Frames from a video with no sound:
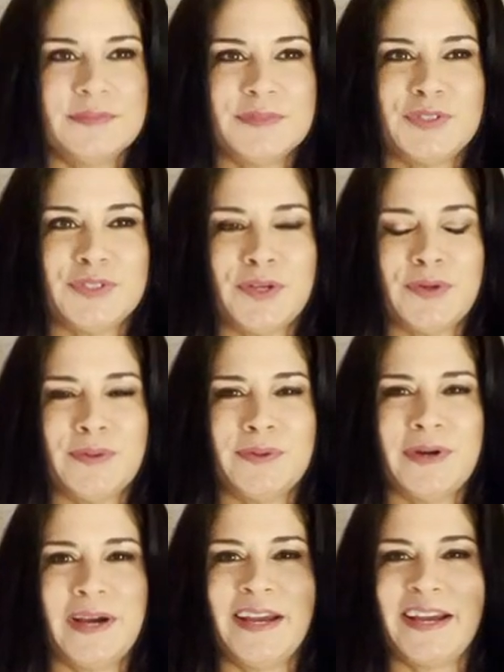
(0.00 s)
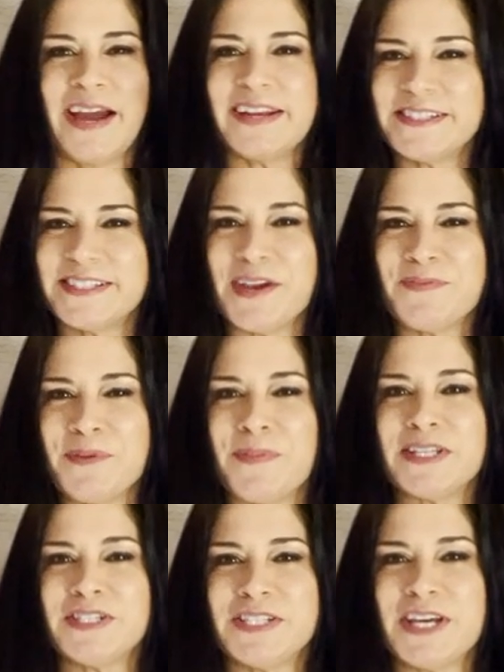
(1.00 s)
So I kind of skipped a
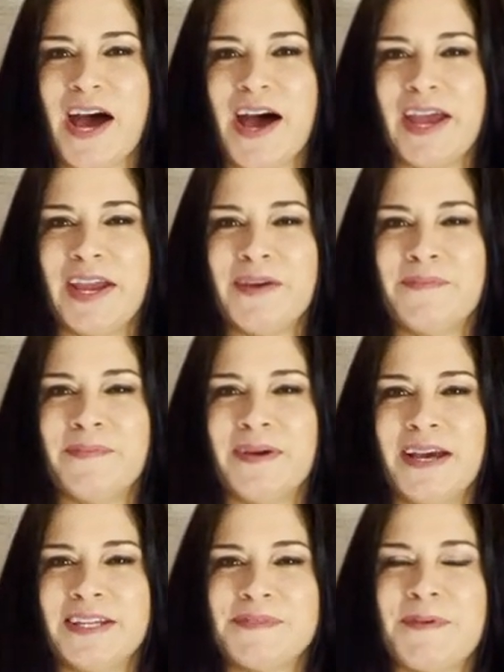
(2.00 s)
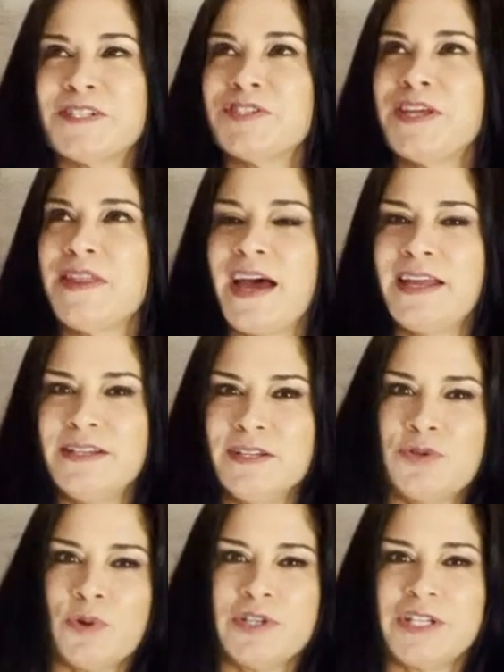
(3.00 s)
bunch of time, especially that
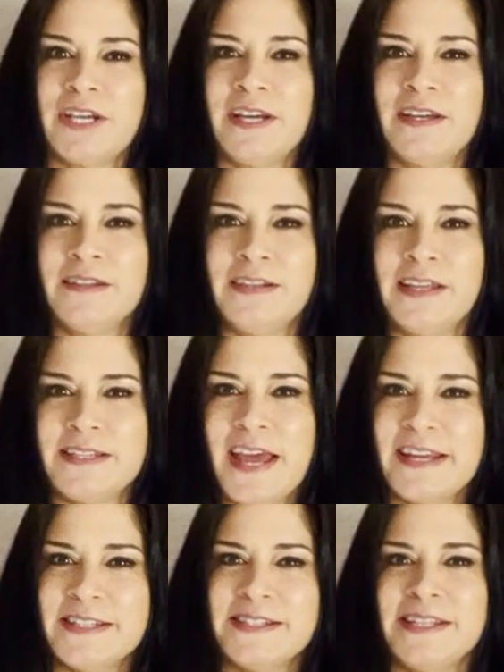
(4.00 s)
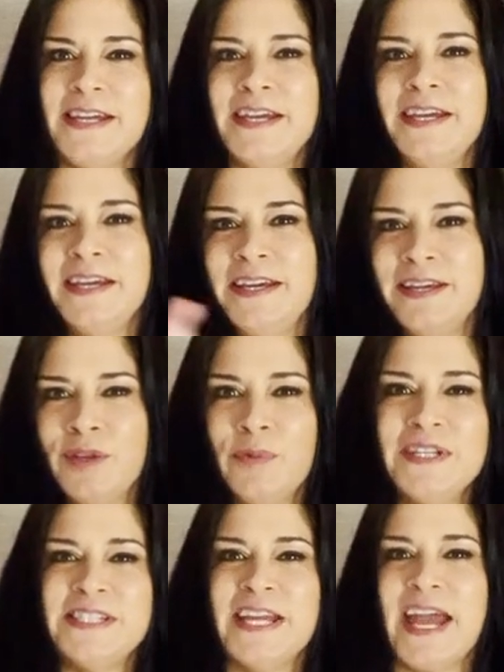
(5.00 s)
Georgia and Tennessee,
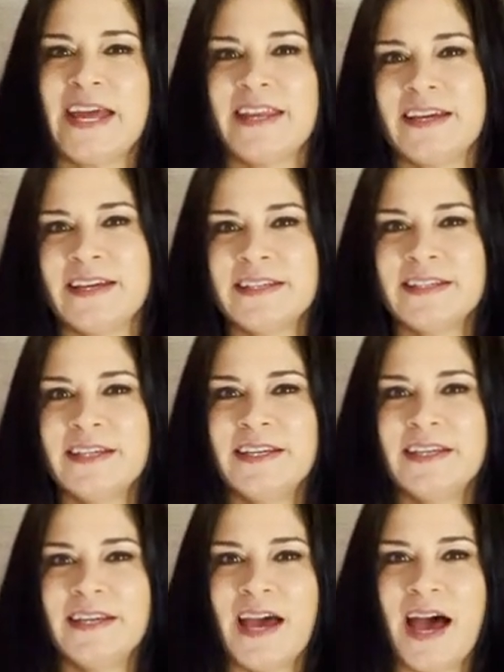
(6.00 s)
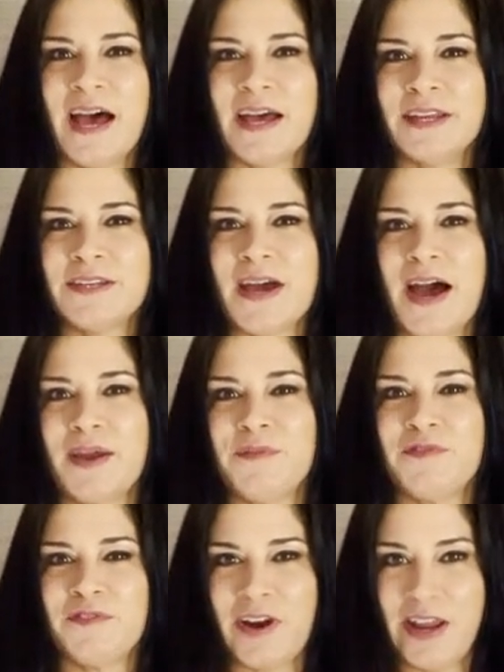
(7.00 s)
Louisiana time
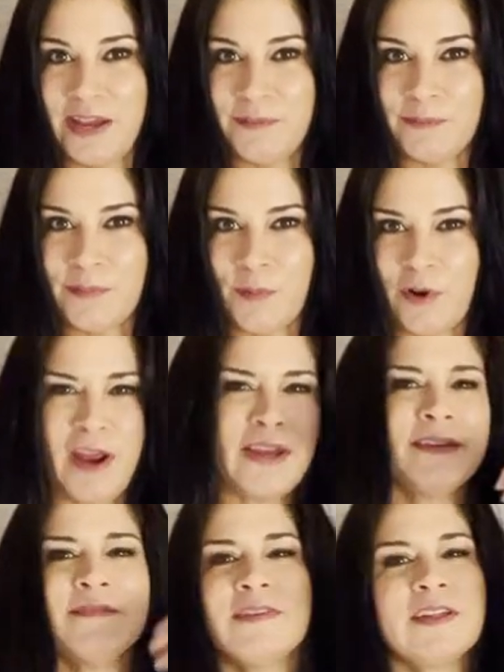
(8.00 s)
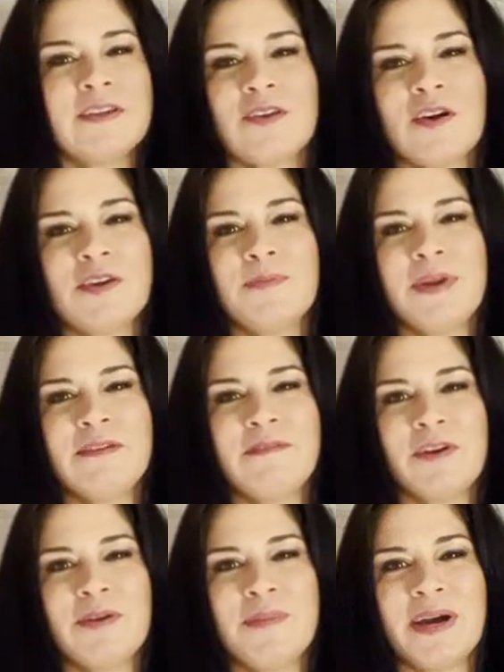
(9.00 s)
frame, where I didn't feel like documenting
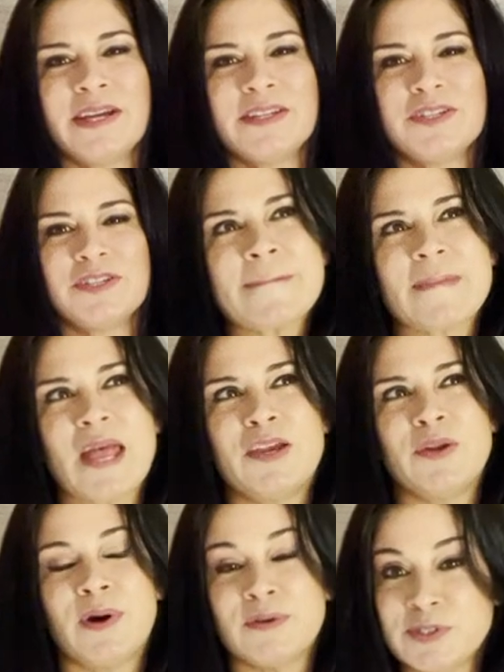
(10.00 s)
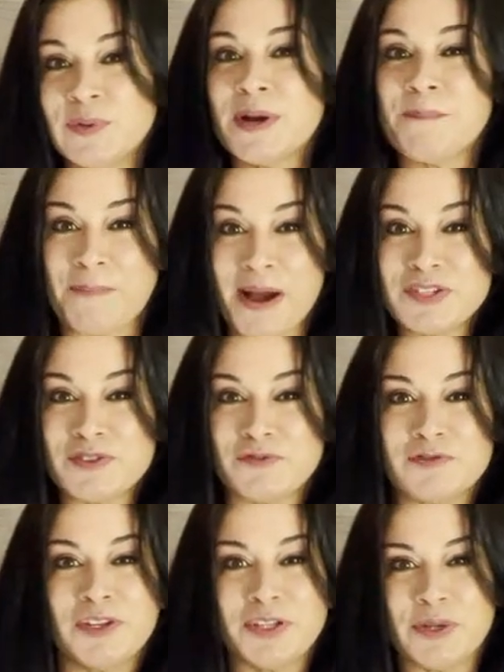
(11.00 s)
very much. You know, I was doing a bunch
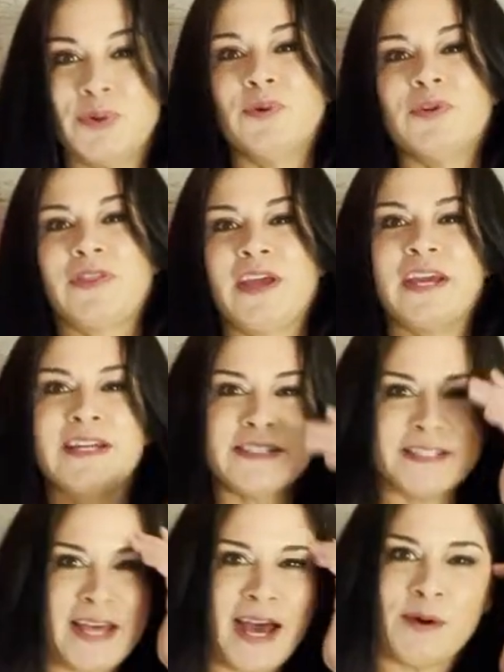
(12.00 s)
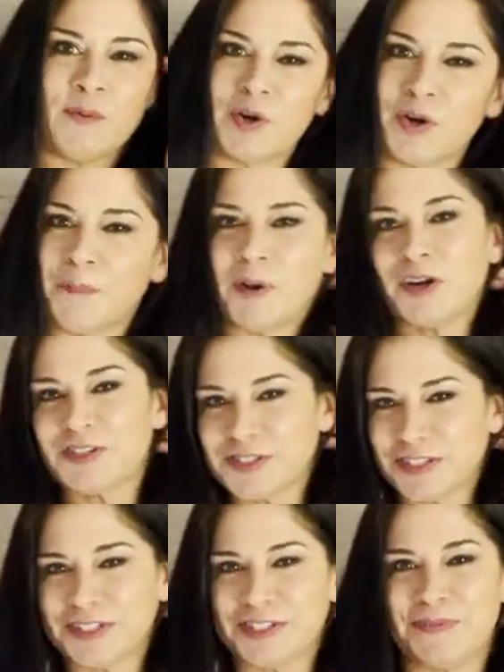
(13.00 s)
of really cool things that were
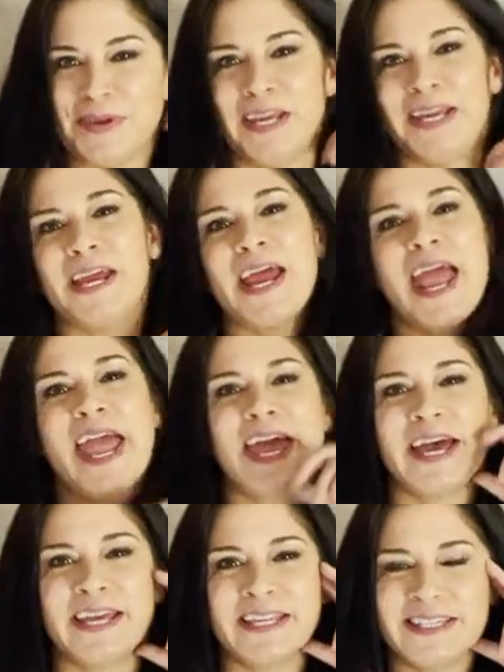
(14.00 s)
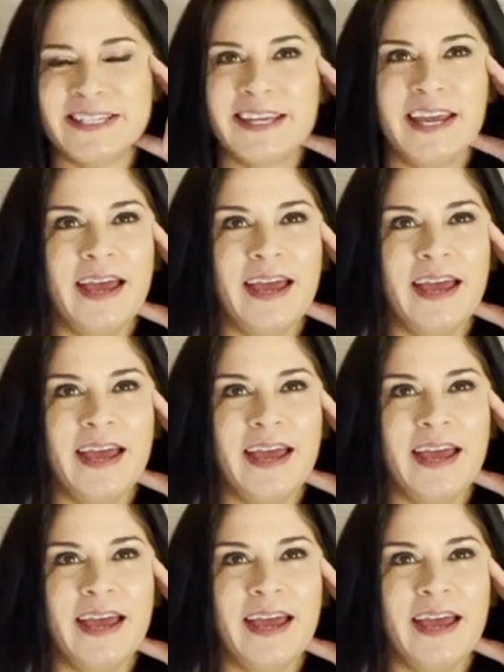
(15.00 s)
personal to me, and